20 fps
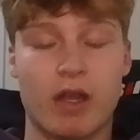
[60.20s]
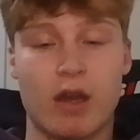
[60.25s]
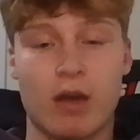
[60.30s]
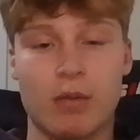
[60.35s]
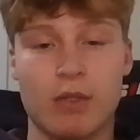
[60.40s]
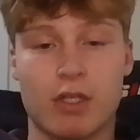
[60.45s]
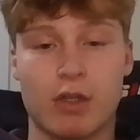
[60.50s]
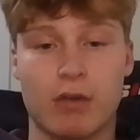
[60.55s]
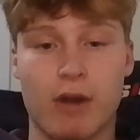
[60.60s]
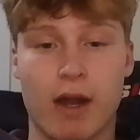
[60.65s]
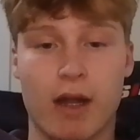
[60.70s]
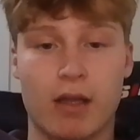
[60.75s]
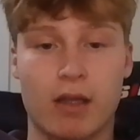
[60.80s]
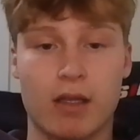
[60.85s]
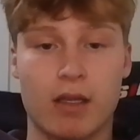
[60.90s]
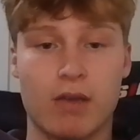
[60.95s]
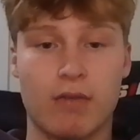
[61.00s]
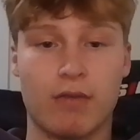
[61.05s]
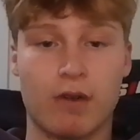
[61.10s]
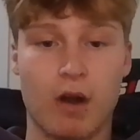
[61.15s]
comes
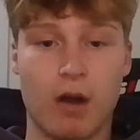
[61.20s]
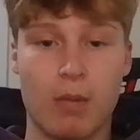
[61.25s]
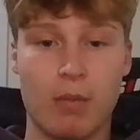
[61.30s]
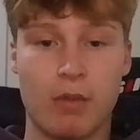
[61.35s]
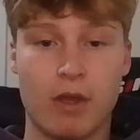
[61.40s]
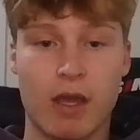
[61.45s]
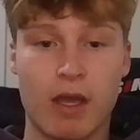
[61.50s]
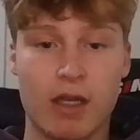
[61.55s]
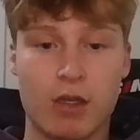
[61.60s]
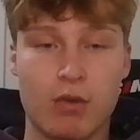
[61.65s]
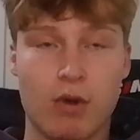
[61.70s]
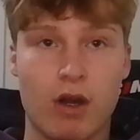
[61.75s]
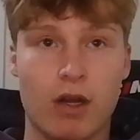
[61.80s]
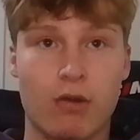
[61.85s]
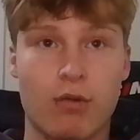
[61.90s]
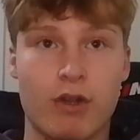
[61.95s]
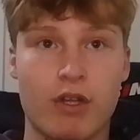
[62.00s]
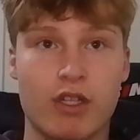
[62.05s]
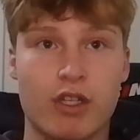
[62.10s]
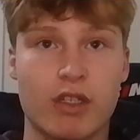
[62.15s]
directly from the Antoine
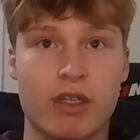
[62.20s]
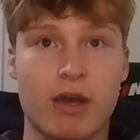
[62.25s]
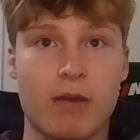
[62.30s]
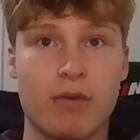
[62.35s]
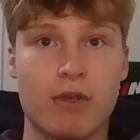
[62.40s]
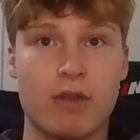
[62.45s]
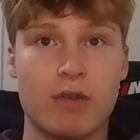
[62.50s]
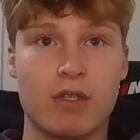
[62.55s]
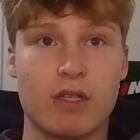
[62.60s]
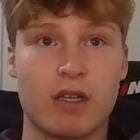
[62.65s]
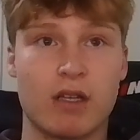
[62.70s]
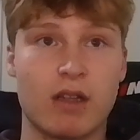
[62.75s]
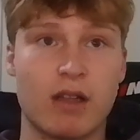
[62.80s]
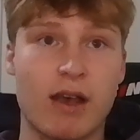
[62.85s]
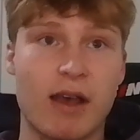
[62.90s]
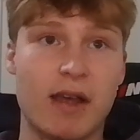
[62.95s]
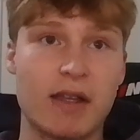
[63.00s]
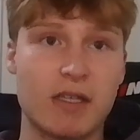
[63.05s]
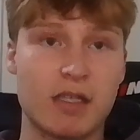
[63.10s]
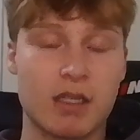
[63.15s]
equation that we used in
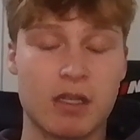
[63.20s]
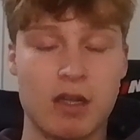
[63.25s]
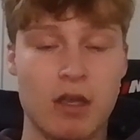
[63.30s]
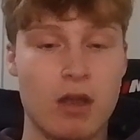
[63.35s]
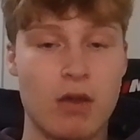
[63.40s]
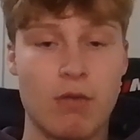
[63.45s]
class,